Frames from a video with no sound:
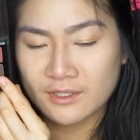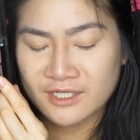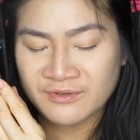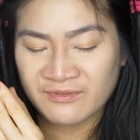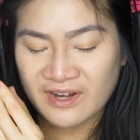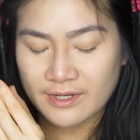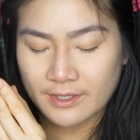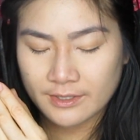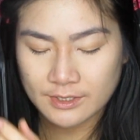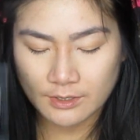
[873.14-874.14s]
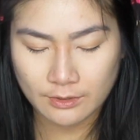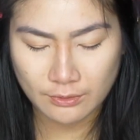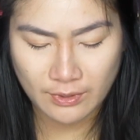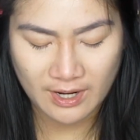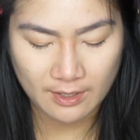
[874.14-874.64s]
This one right here
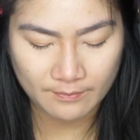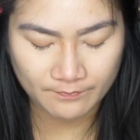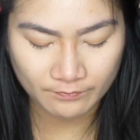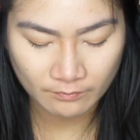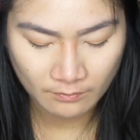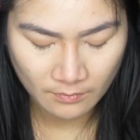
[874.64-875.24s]
to